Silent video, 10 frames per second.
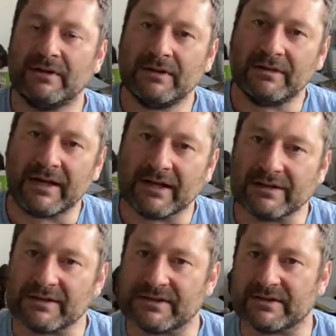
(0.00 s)
that can
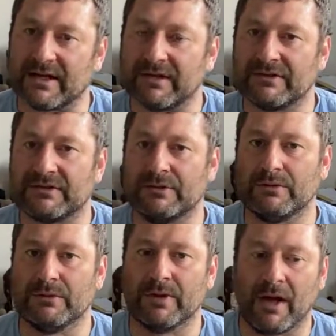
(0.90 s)
start
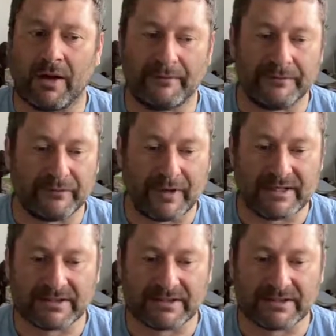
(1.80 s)
to raise